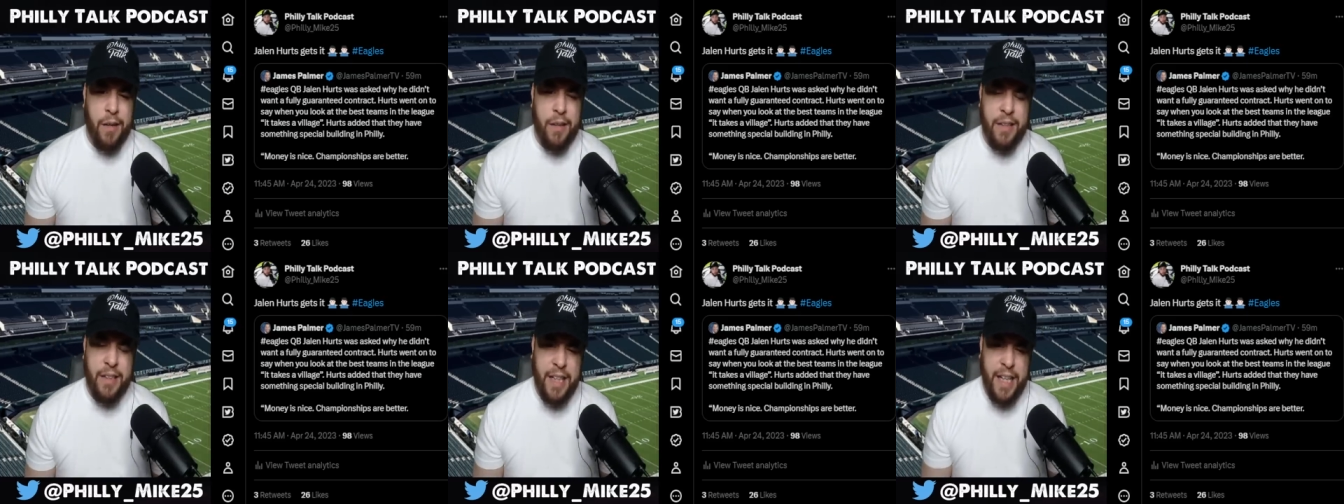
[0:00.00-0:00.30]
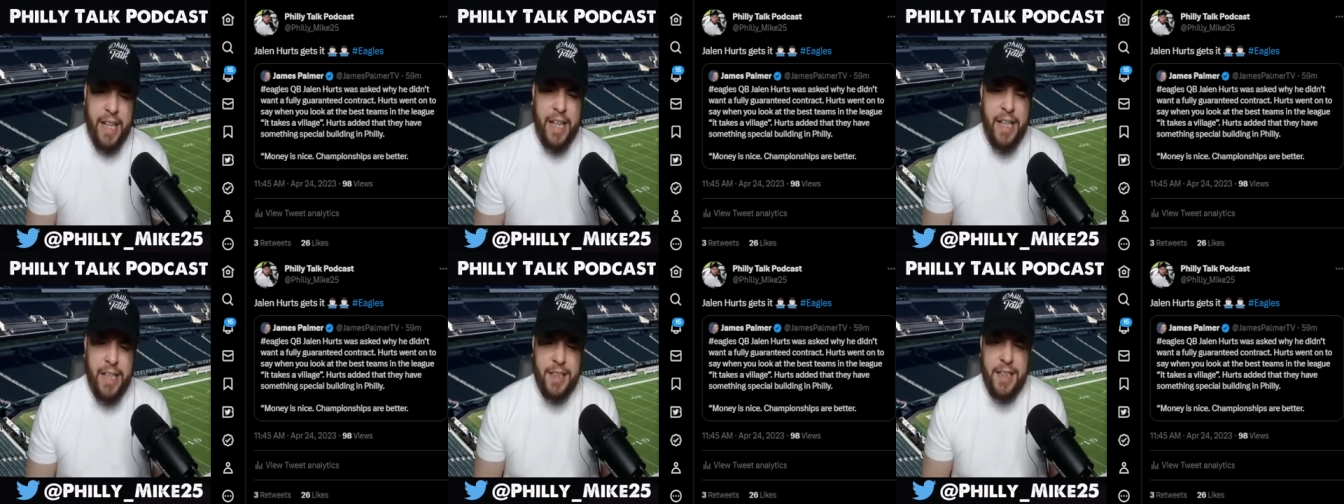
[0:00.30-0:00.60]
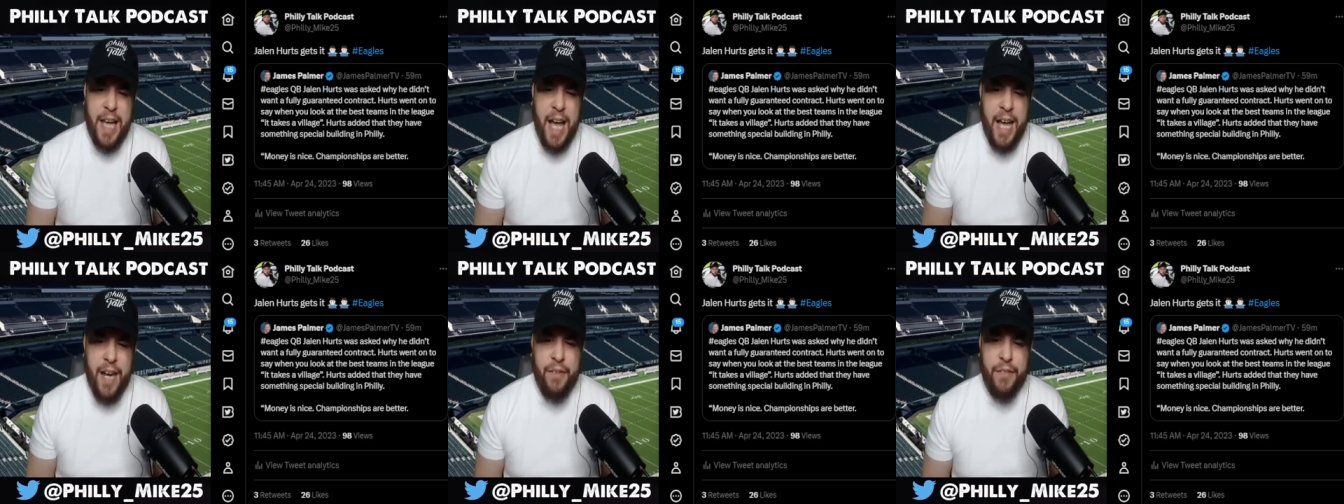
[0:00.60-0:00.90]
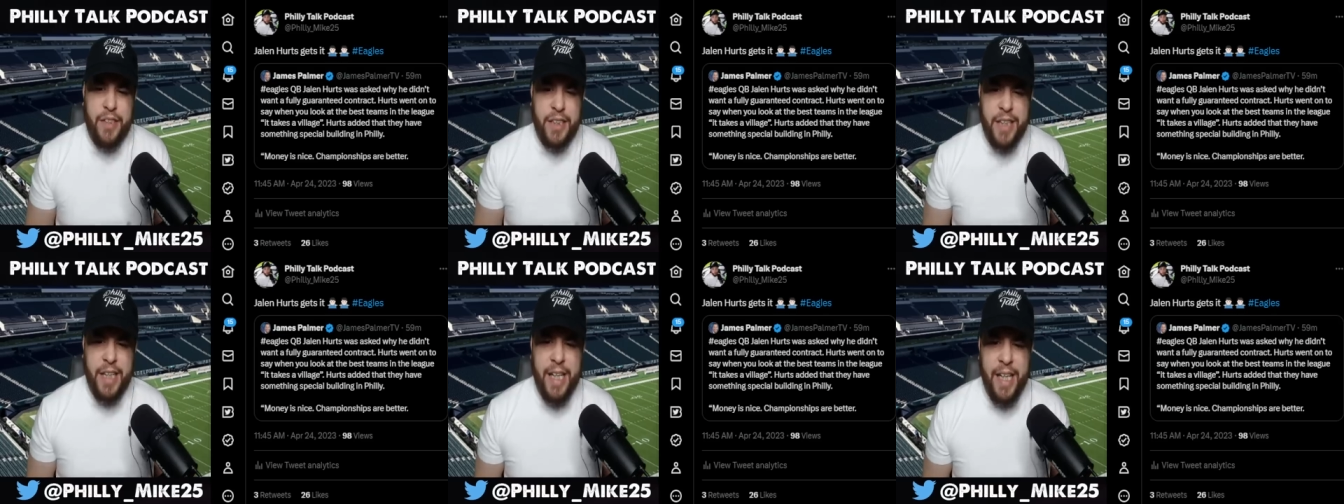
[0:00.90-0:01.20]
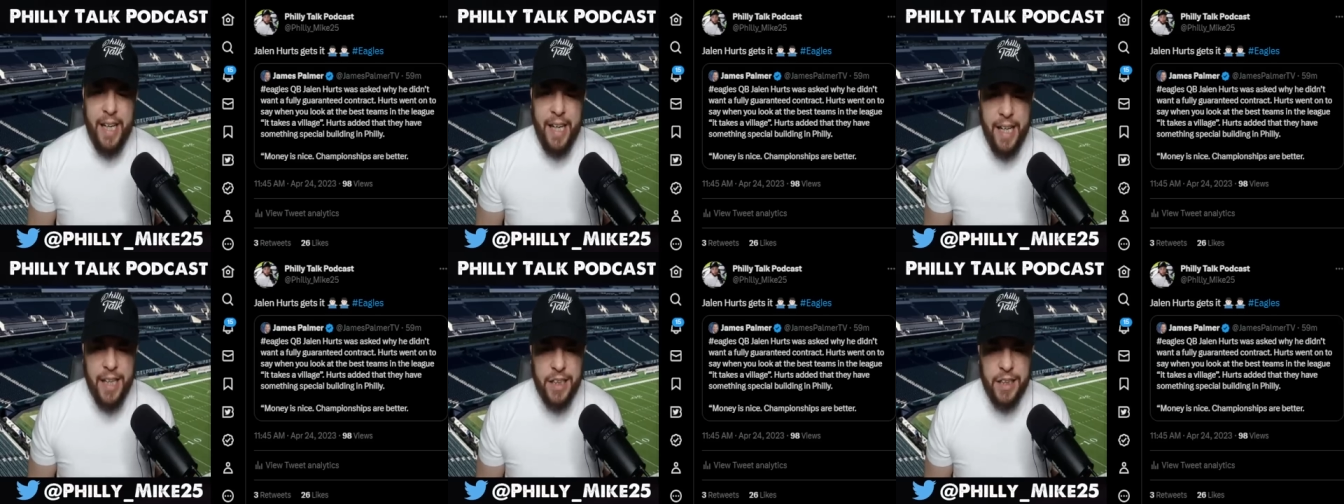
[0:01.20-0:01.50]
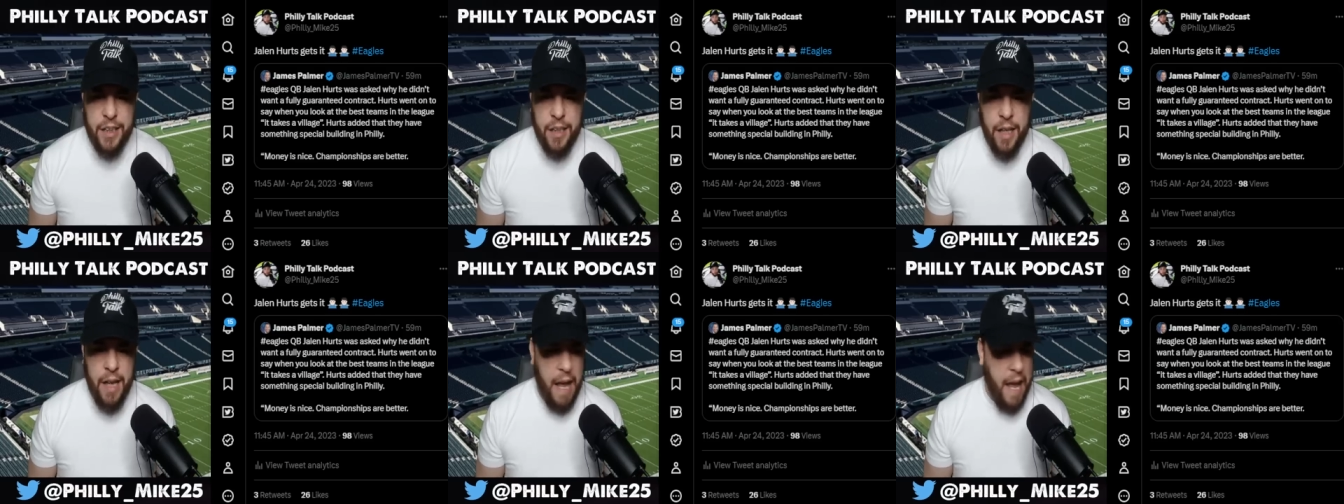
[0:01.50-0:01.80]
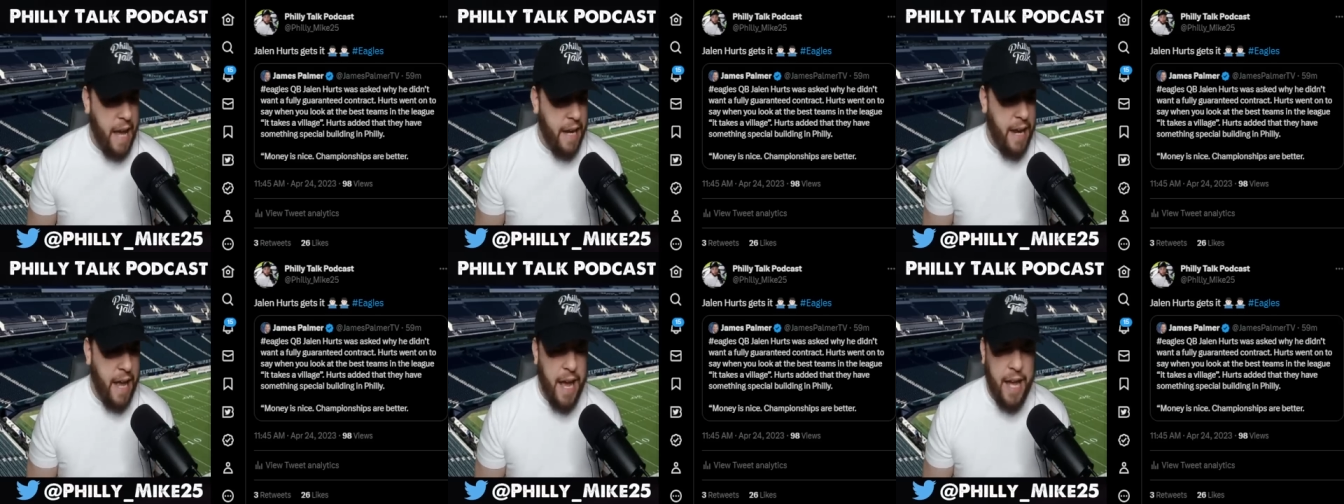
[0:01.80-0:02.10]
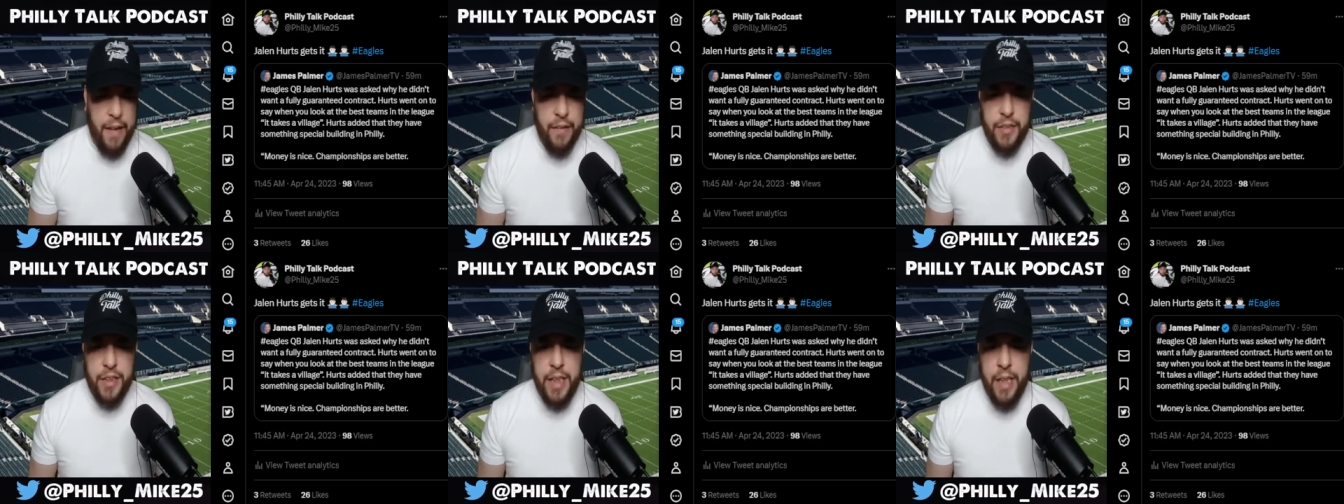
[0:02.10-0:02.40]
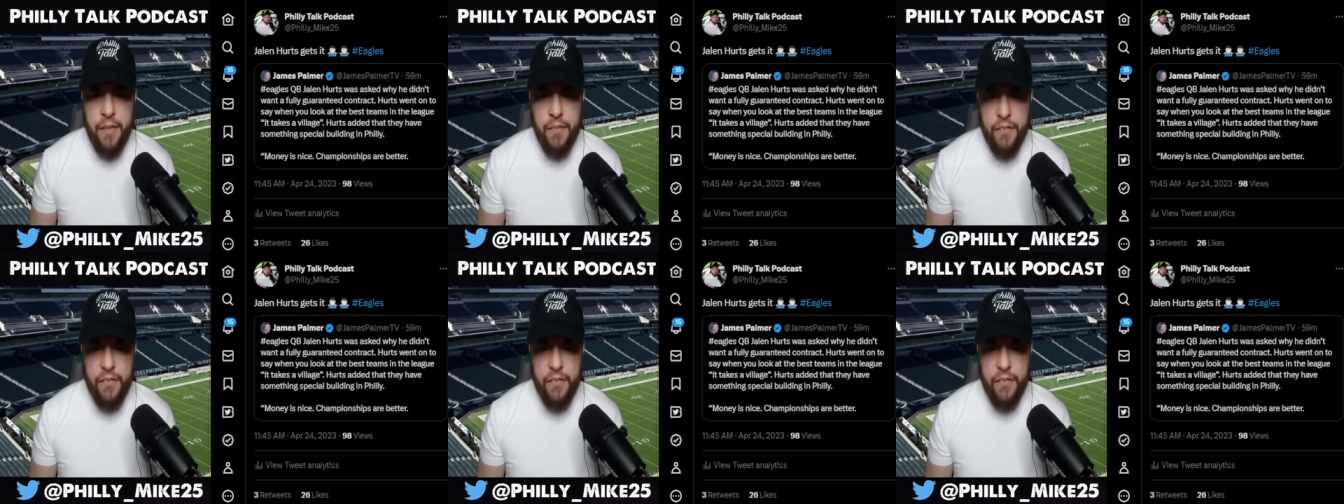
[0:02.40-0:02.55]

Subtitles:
these NFC East and NFC